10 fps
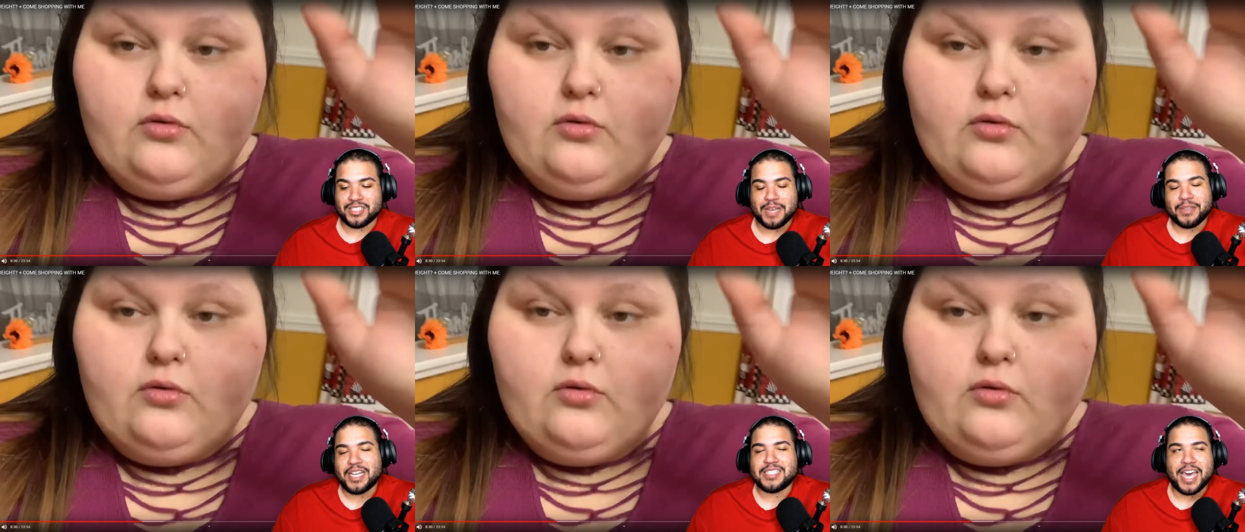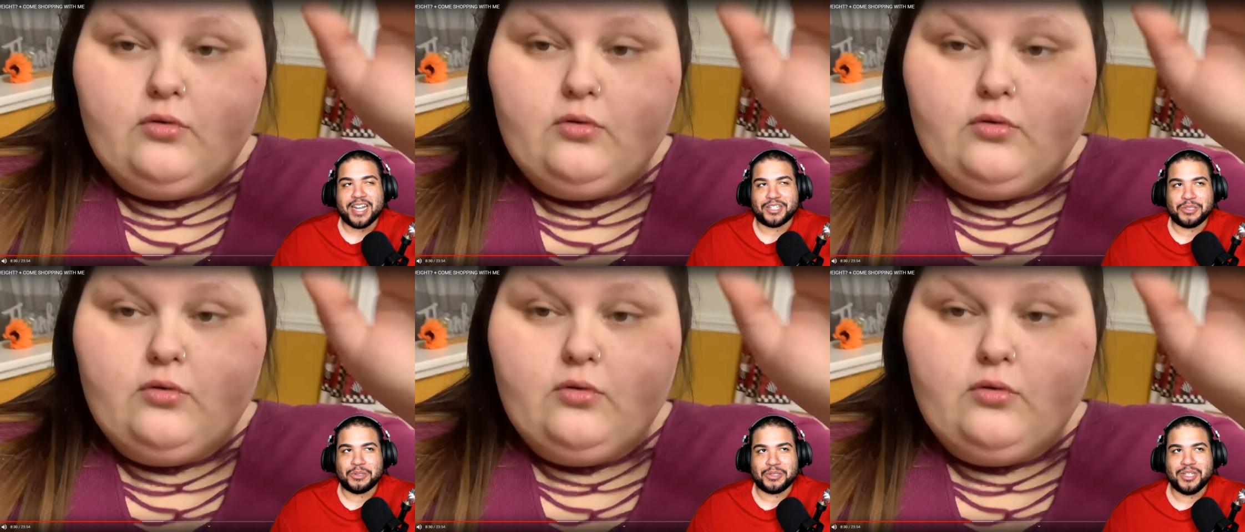Speaker 1: I mean, that's
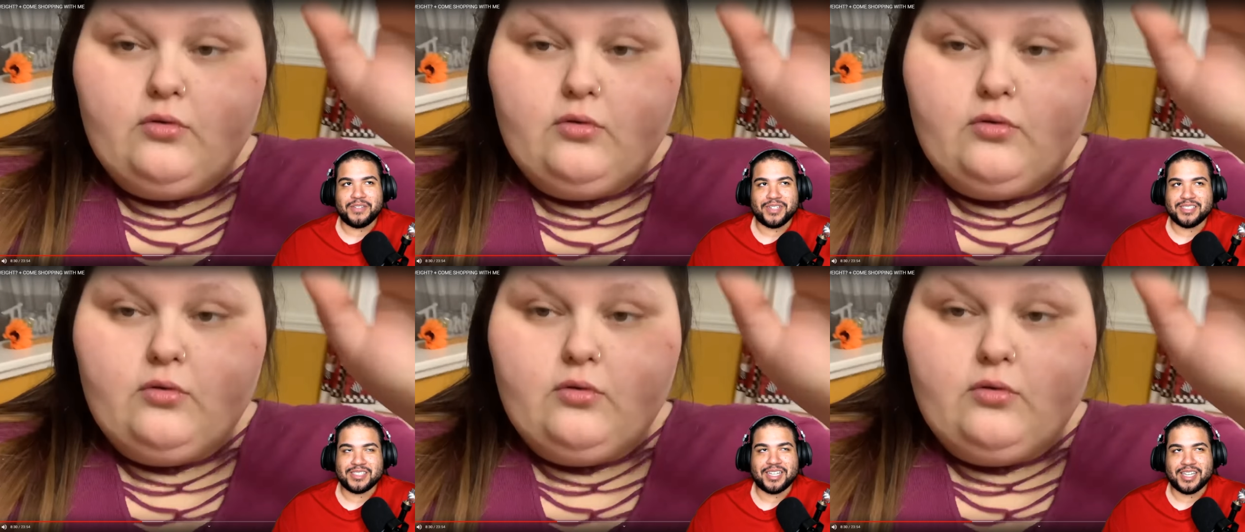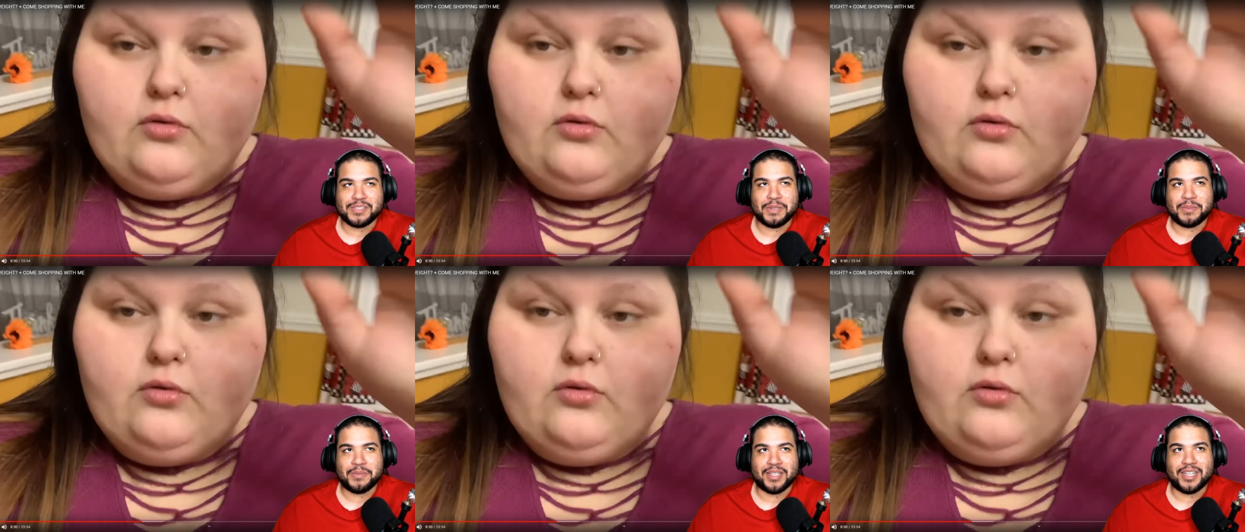anecdotal evidence, I guess, by
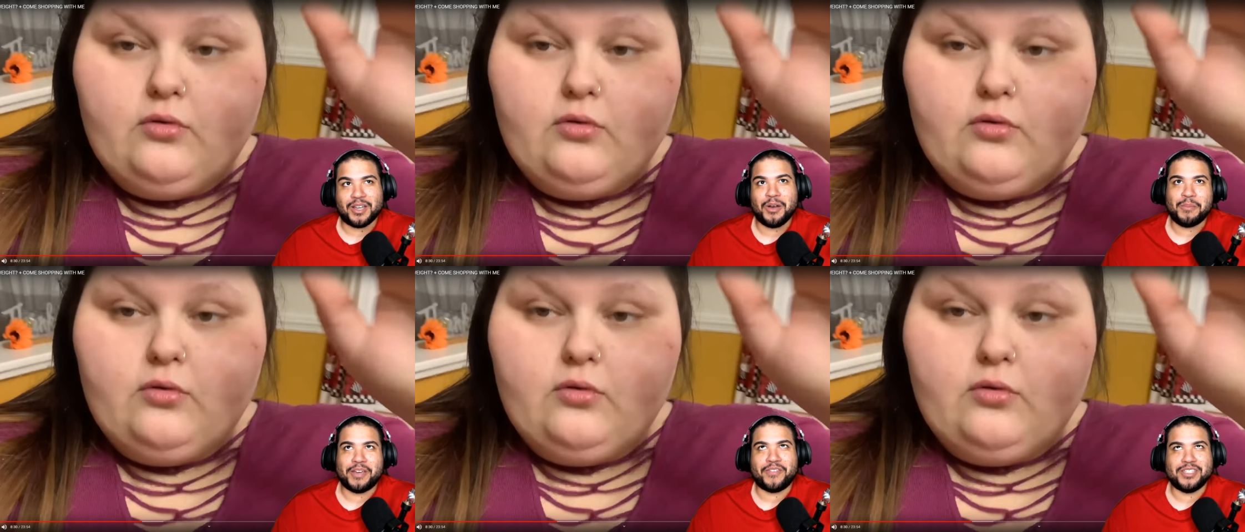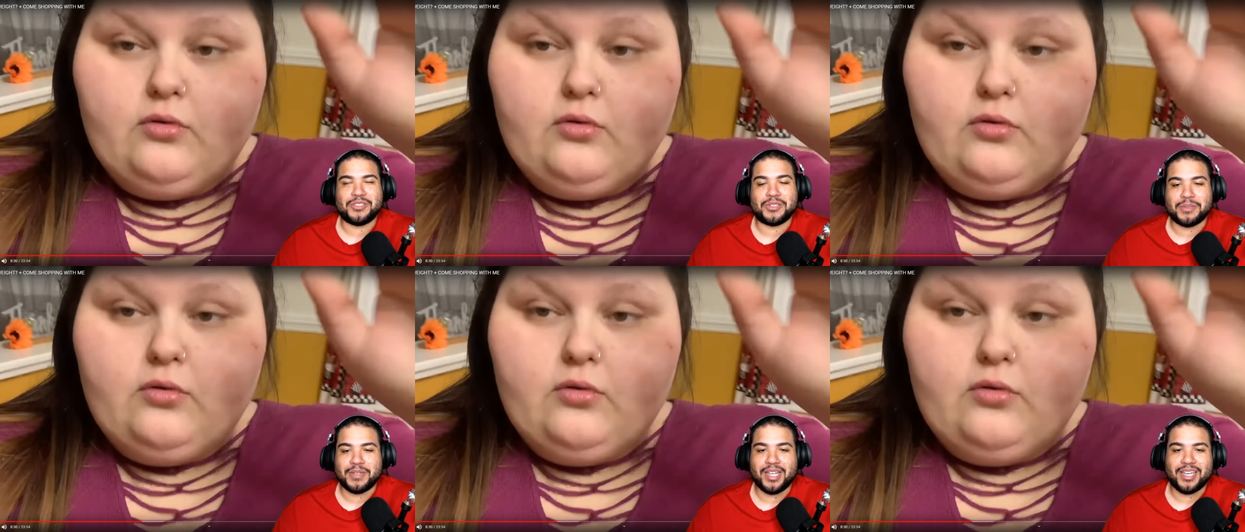me being like, oh, my friends do it.
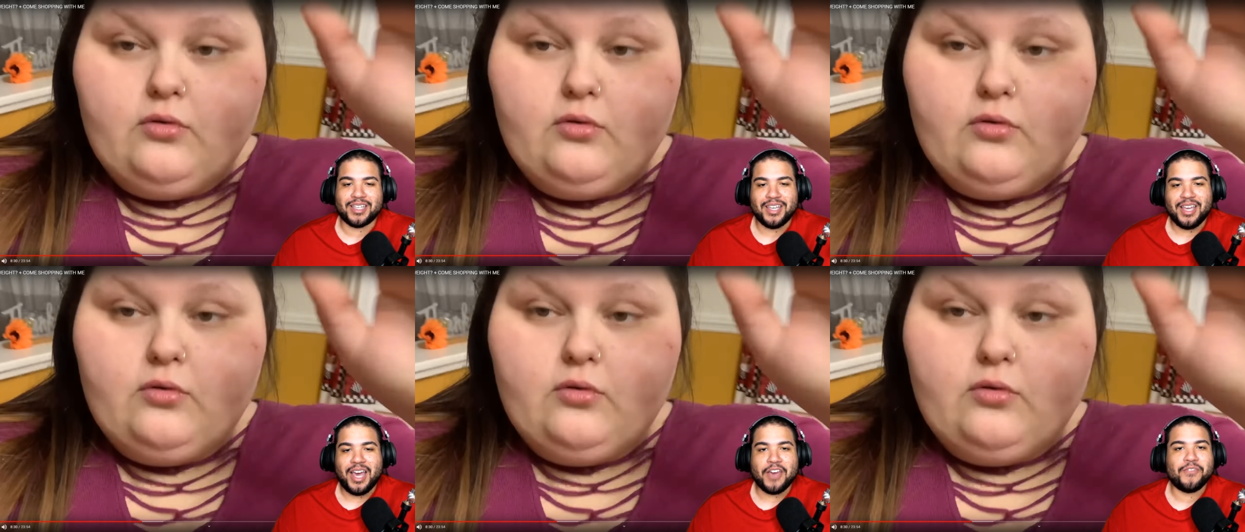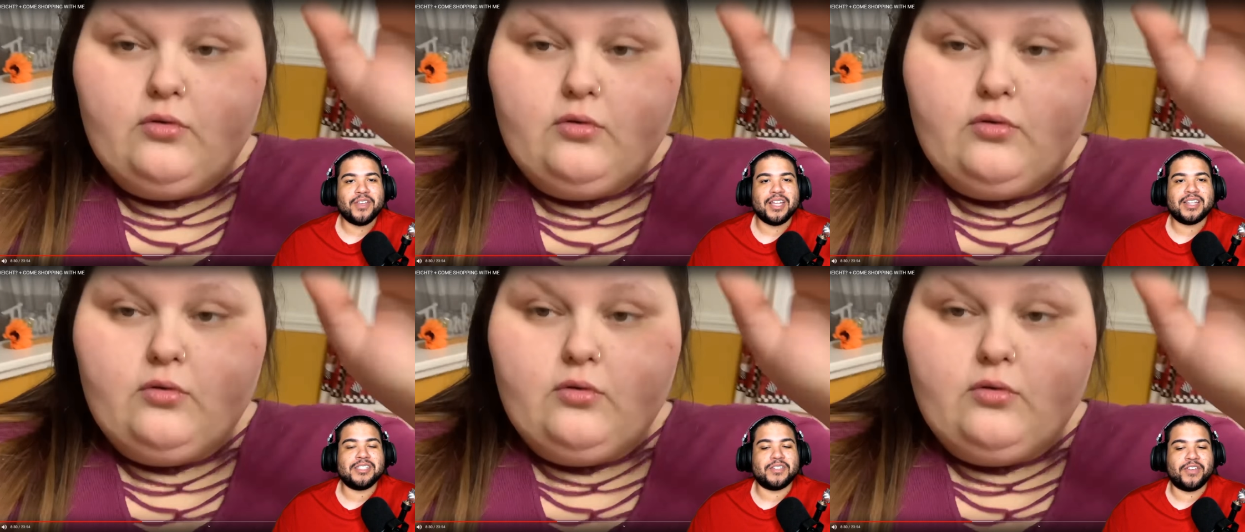But like, I feel like
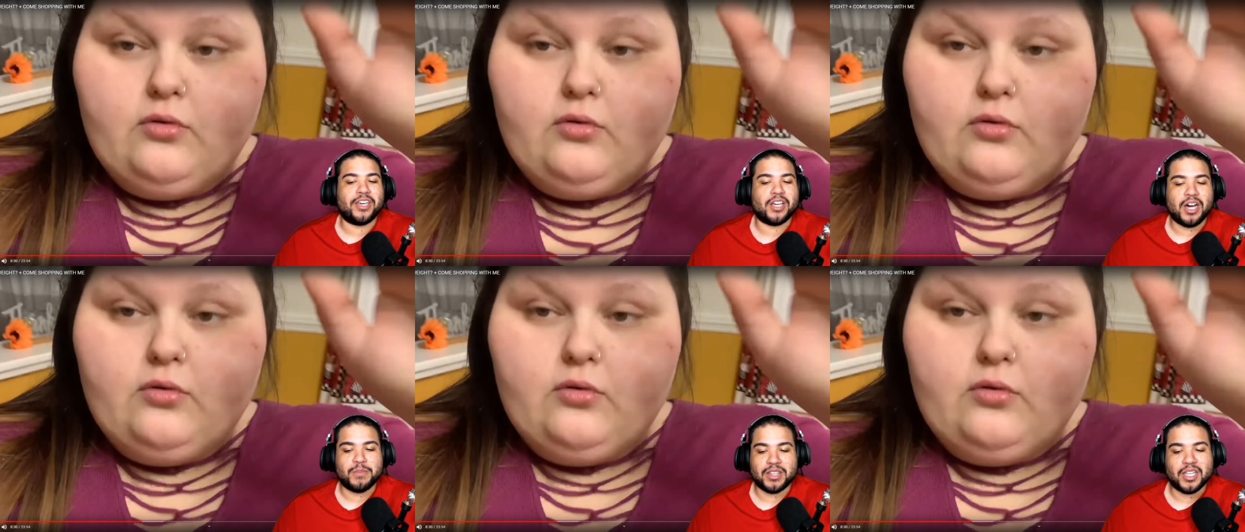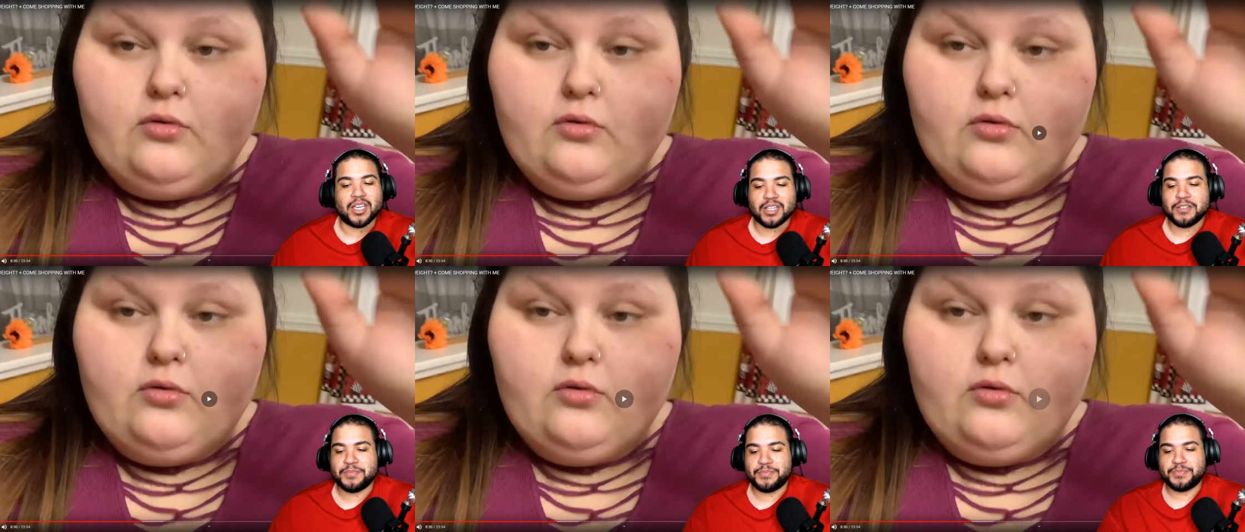that's a very common thing.
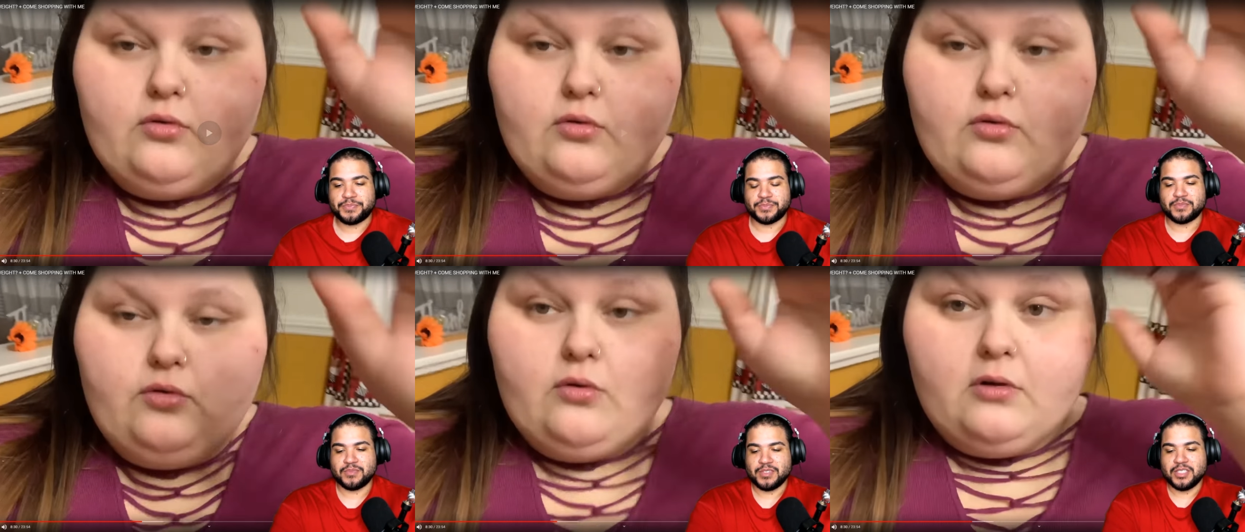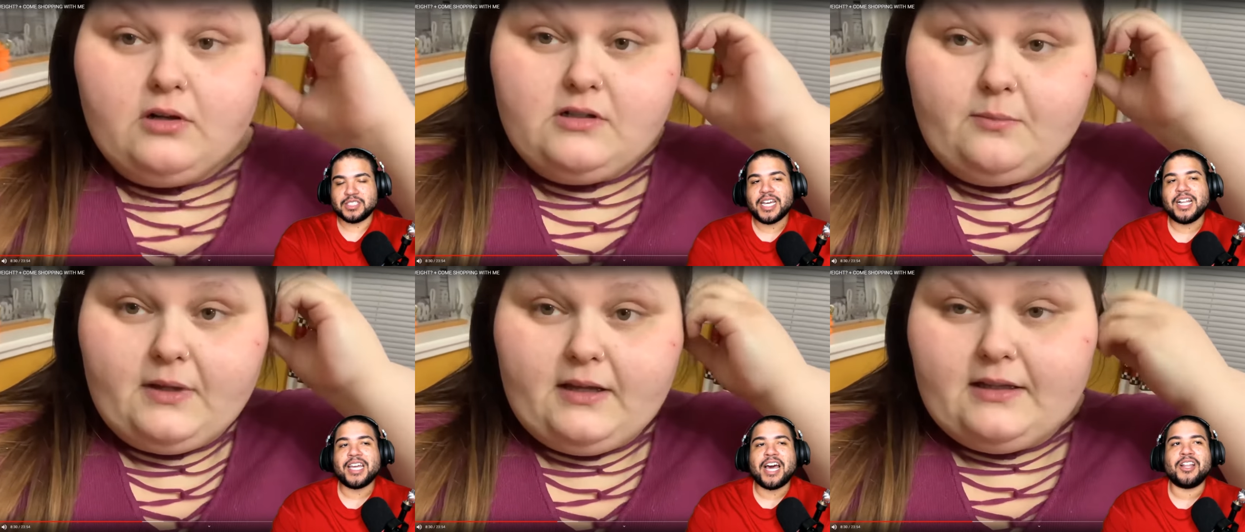It's kind of
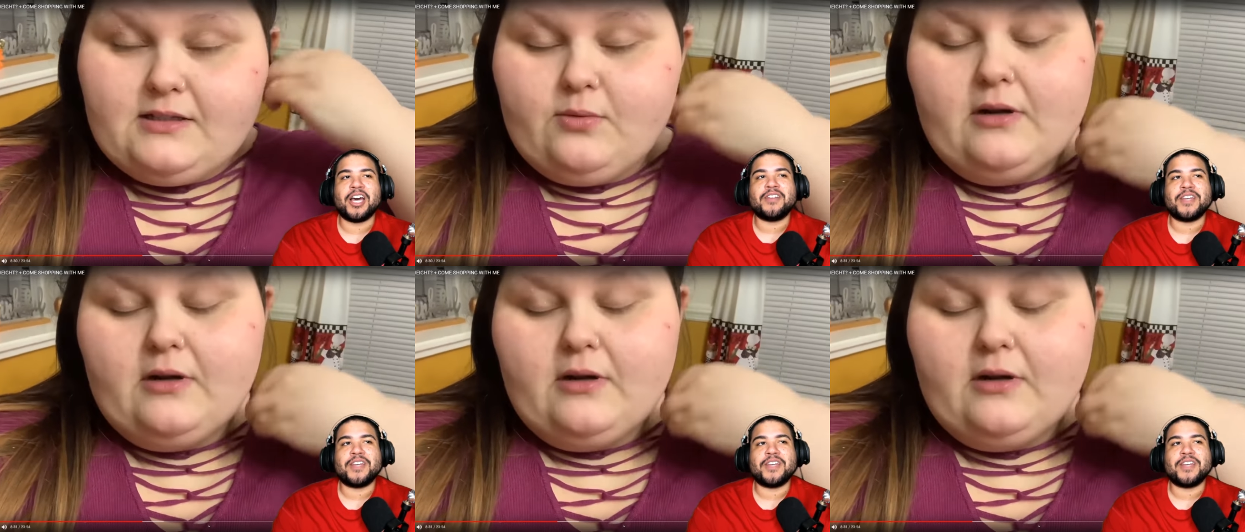like how a lot of like